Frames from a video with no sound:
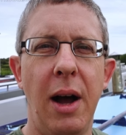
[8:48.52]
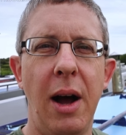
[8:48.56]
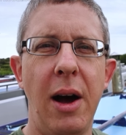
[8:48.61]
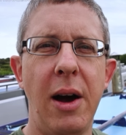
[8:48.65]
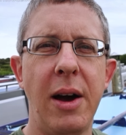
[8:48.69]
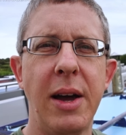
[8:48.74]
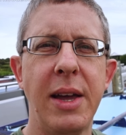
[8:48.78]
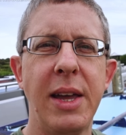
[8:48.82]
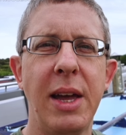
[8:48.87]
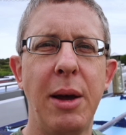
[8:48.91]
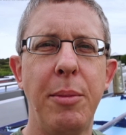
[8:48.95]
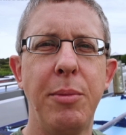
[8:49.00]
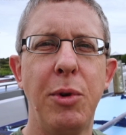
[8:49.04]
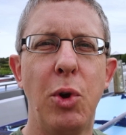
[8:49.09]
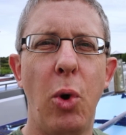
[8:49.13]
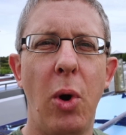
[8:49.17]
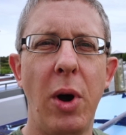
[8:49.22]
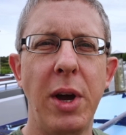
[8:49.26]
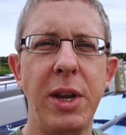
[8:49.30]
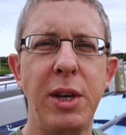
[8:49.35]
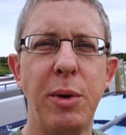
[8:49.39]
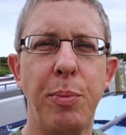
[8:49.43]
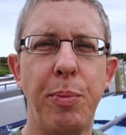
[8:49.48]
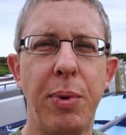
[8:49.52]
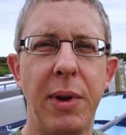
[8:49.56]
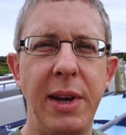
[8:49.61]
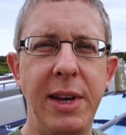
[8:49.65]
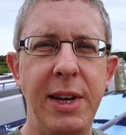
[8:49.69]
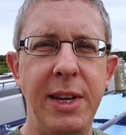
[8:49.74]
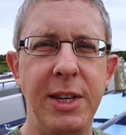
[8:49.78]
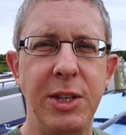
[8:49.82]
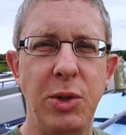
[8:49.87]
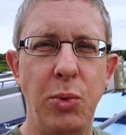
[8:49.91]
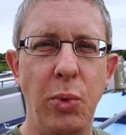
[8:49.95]
I am quite
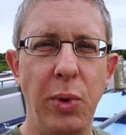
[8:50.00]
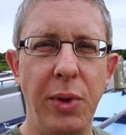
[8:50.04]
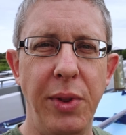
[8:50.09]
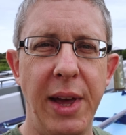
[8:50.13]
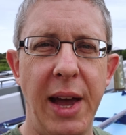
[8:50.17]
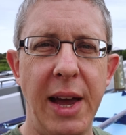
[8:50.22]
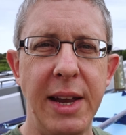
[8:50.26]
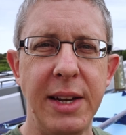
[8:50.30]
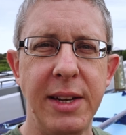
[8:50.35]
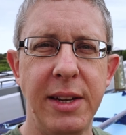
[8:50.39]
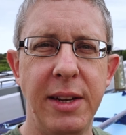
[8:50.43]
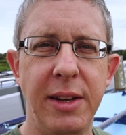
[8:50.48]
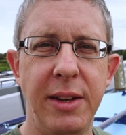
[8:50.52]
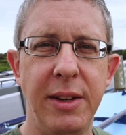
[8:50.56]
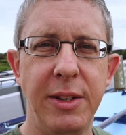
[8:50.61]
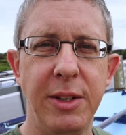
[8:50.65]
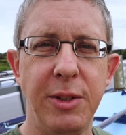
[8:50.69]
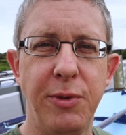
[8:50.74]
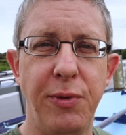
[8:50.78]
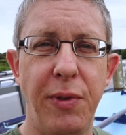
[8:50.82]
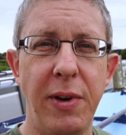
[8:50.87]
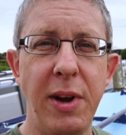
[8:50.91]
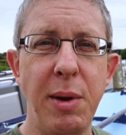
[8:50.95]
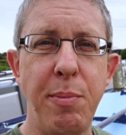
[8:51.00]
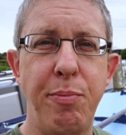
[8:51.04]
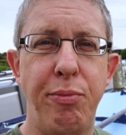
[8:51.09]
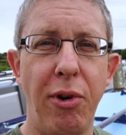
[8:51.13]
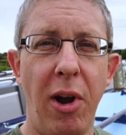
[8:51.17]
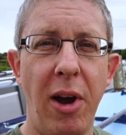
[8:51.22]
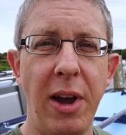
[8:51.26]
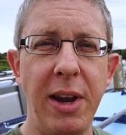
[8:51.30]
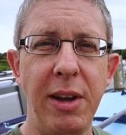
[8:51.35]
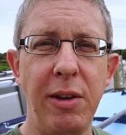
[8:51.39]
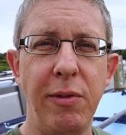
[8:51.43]
pleased with that. It's very
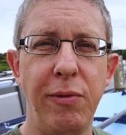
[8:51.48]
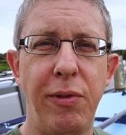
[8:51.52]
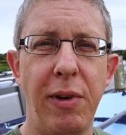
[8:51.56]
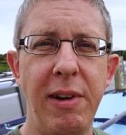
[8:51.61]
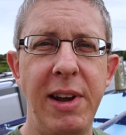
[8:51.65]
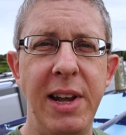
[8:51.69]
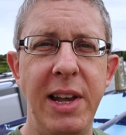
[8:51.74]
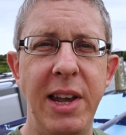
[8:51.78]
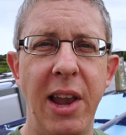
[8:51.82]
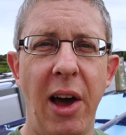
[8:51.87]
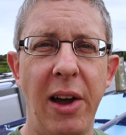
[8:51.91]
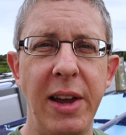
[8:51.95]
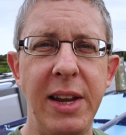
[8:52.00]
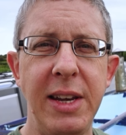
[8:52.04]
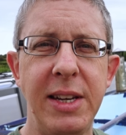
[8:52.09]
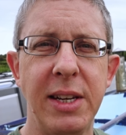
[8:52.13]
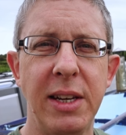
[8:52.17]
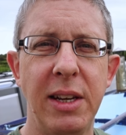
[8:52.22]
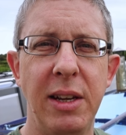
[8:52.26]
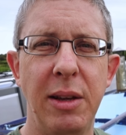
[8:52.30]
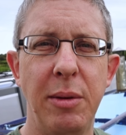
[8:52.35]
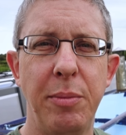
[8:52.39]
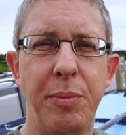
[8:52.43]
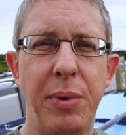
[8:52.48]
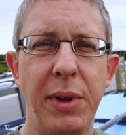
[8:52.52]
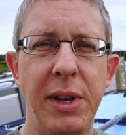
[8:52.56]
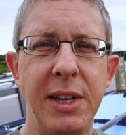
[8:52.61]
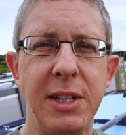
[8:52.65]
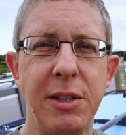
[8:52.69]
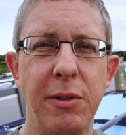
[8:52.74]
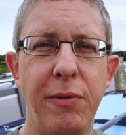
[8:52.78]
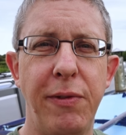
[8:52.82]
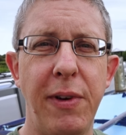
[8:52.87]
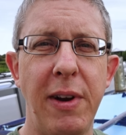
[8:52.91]
bright, very light, but
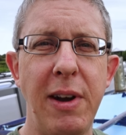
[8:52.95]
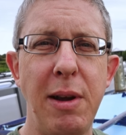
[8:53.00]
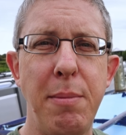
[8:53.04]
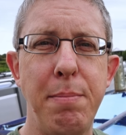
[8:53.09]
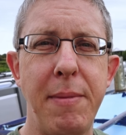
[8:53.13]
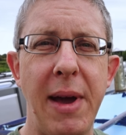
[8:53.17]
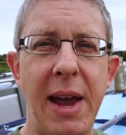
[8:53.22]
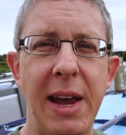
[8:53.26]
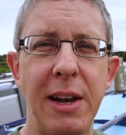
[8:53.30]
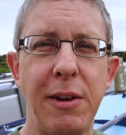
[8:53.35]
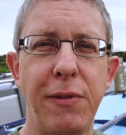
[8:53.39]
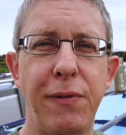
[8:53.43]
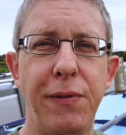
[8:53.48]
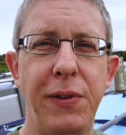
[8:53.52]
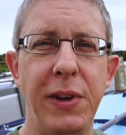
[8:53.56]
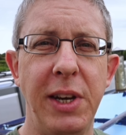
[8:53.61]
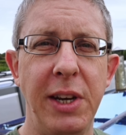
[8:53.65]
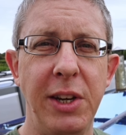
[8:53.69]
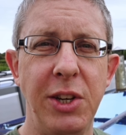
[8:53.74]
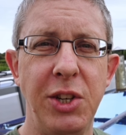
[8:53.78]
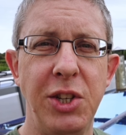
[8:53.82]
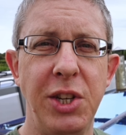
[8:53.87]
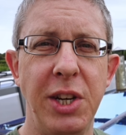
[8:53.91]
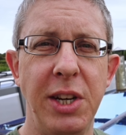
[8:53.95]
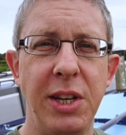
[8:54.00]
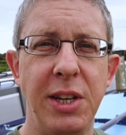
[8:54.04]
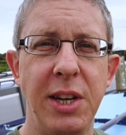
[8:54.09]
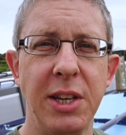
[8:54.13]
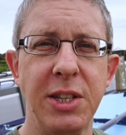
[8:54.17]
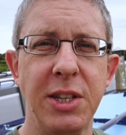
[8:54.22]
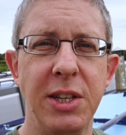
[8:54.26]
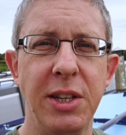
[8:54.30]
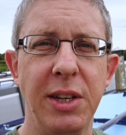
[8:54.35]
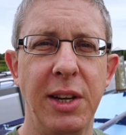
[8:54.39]
it's a very matte finish. It
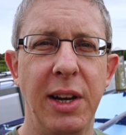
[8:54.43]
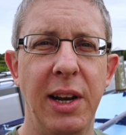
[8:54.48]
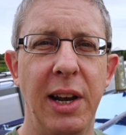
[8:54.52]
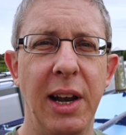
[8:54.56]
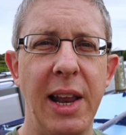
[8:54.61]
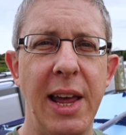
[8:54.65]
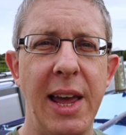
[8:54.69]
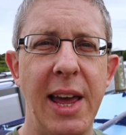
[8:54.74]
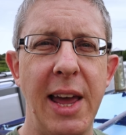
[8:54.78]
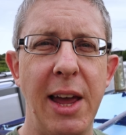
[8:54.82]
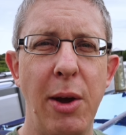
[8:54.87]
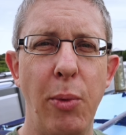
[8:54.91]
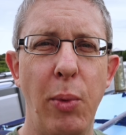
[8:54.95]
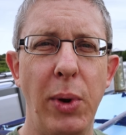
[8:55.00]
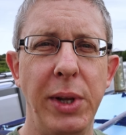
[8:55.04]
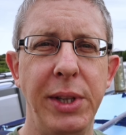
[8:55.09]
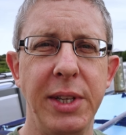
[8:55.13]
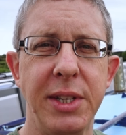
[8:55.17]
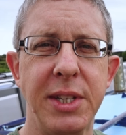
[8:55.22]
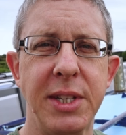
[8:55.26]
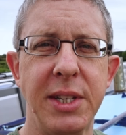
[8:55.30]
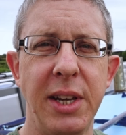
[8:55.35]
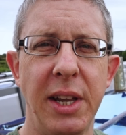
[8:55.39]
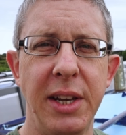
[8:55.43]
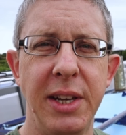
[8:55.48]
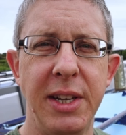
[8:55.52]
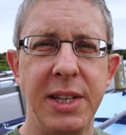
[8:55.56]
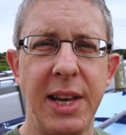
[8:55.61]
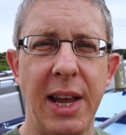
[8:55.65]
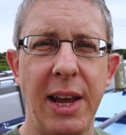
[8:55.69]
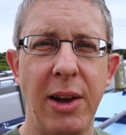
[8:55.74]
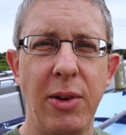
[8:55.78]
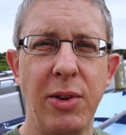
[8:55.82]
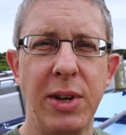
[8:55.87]
doesn't glare when the sun
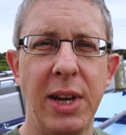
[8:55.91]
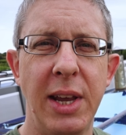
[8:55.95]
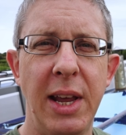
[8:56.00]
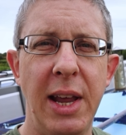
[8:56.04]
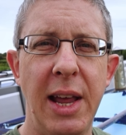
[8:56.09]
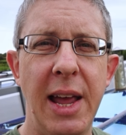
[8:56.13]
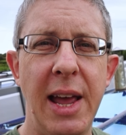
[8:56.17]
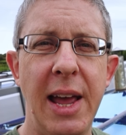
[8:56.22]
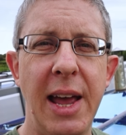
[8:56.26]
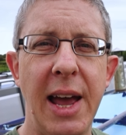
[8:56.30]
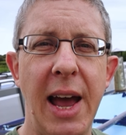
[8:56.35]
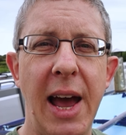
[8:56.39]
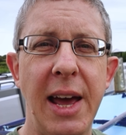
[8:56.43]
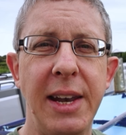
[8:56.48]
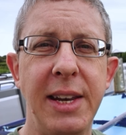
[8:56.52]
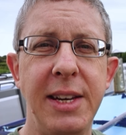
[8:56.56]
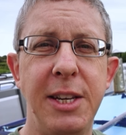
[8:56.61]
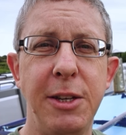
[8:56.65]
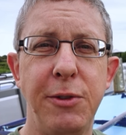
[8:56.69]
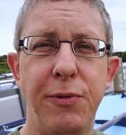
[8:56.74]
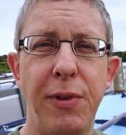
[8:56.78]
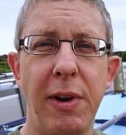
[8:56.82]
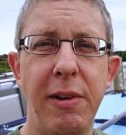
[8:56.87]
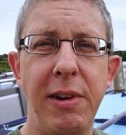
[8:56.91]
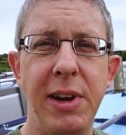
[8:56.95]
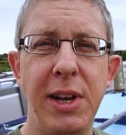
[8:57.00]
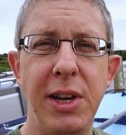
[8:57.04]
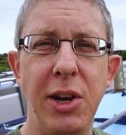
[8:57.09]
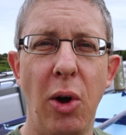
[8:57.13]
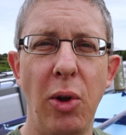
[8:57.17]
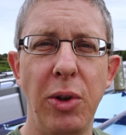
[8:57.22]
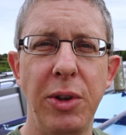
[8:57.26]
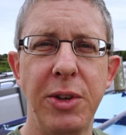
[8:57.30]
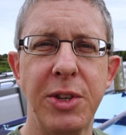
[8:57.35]
is out, and it is very
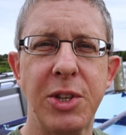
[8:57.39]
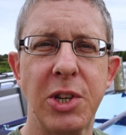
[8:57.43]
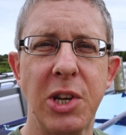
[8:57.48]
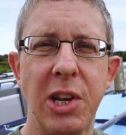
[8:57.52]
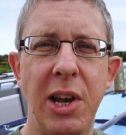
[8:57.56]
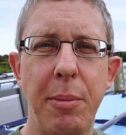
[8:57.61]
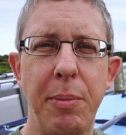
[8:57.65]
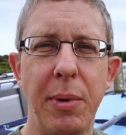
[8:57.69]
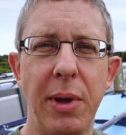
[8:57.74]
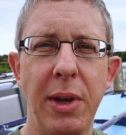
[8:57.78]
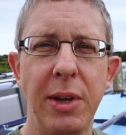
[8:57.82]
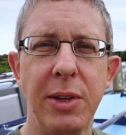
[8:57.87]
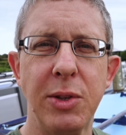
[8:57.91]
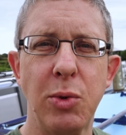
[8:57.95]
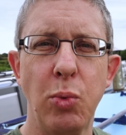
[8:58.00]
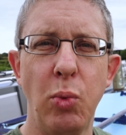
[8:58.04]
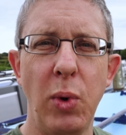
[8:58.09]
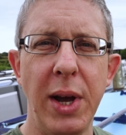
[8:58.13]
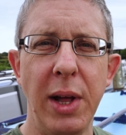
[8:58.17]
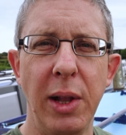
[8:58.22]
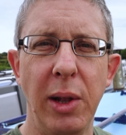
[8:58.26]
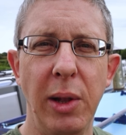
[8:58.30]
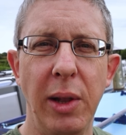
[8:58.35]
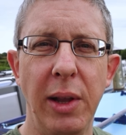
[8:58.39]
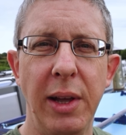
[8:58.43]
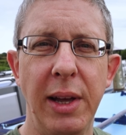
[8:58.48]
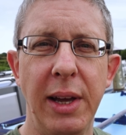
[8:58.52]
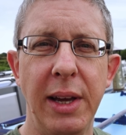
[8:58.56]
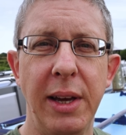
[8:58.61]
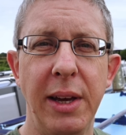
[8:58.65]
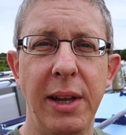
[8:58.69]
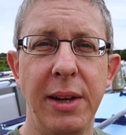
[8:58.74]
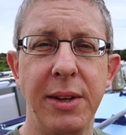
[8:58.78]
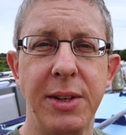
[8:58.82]
non-slip as well
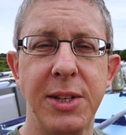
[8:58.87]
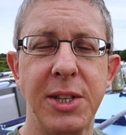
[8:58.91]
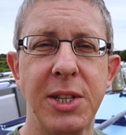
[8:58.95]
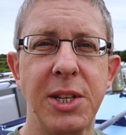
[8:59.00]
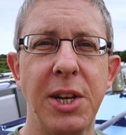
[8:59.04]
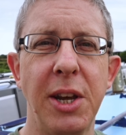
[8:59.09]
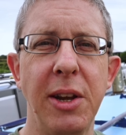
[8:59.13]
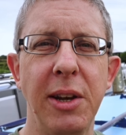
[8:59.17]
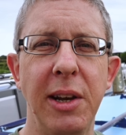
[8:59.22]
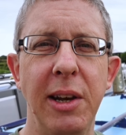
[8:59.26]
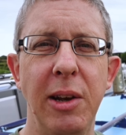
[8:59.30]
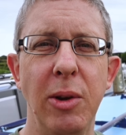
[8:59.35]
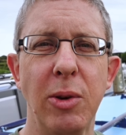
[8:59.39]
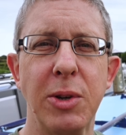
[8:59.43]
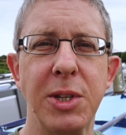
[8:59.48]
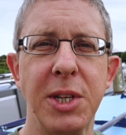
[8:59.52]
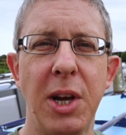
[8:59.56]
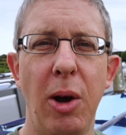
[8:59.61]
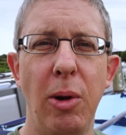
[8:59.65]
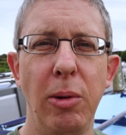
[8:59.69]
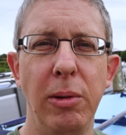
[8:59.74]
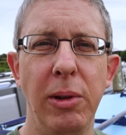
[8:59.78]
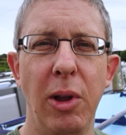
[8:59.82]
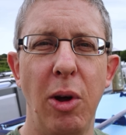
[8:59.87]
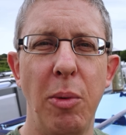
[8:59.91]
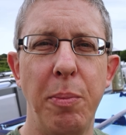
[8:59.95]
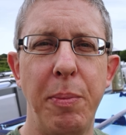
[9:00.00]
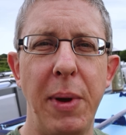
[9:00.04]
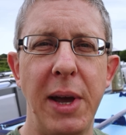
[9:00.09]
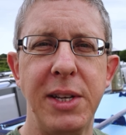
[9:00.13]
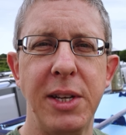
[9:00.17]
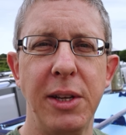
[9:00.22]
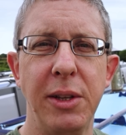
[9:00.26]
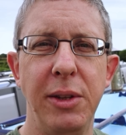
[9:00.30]
and certainly looks a whole lot
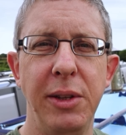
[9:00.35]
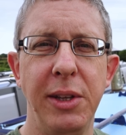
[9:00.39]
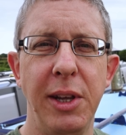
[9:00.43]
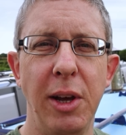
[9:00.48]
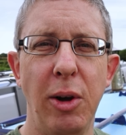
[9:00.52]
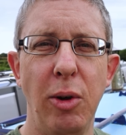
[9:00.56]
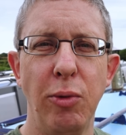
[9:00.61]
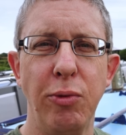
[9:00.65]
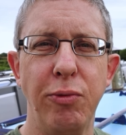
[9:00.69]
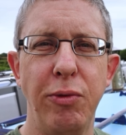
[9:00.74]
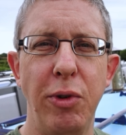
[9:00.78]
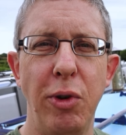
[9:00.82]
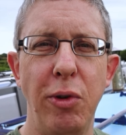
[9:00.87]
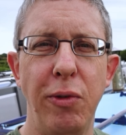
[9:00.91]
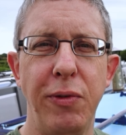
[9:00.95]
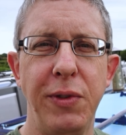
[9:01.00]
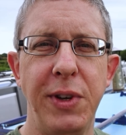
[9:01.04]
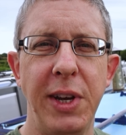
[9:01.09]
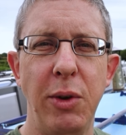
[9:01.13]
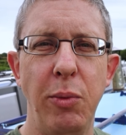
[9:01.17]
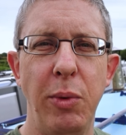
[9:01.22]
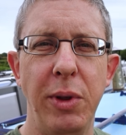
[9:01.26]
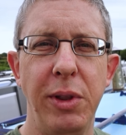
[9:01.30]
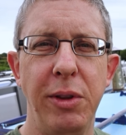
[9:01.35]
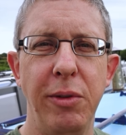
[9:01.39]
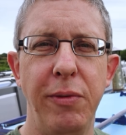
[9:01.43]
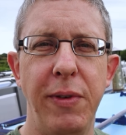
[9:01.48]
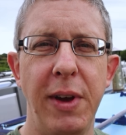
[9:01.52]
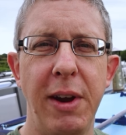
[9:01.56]
better than the old roof did with the